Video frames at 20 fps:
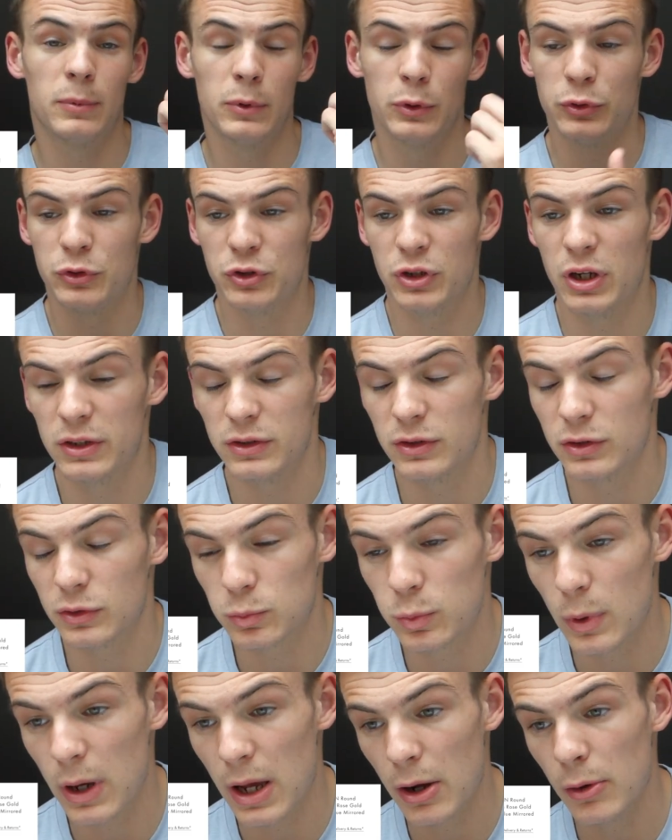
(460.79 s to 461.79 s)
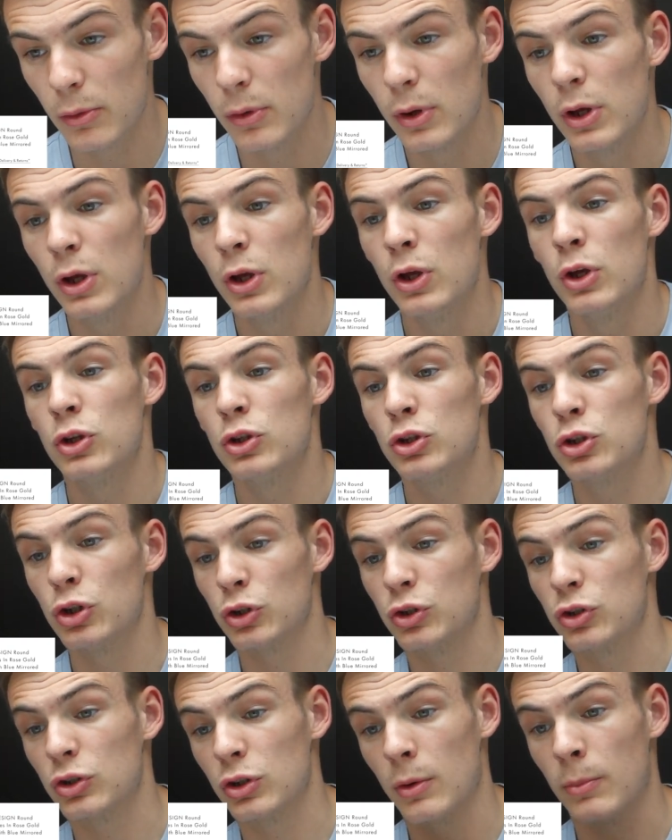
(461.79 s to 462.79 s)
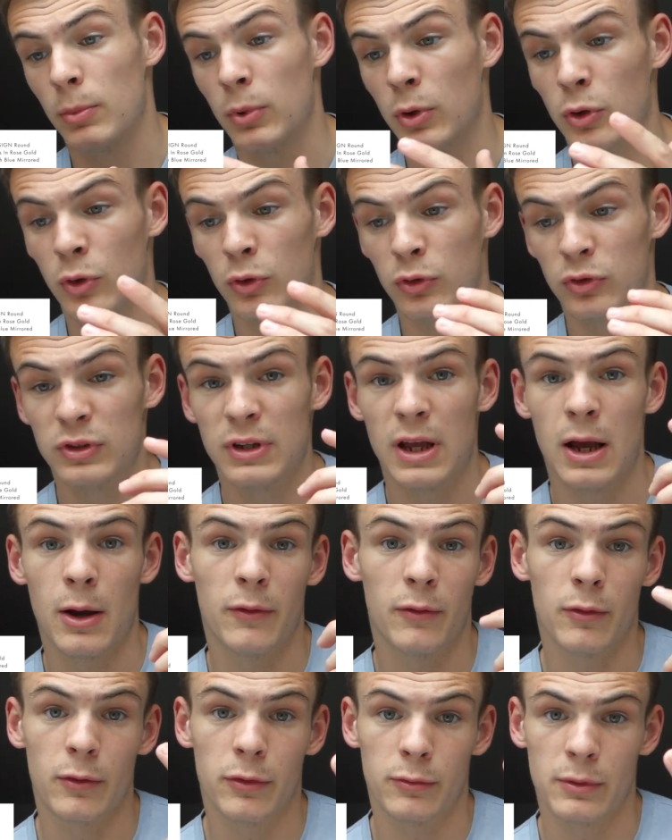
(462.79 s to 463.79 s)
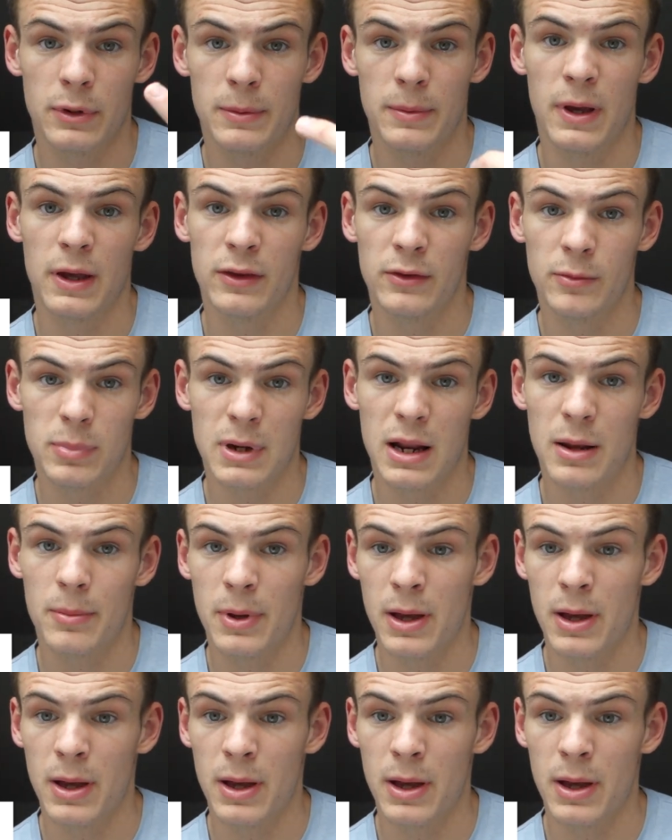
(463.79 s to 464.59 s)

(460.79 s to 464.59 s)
blue shades as well, just because now I've got 3 pairs of black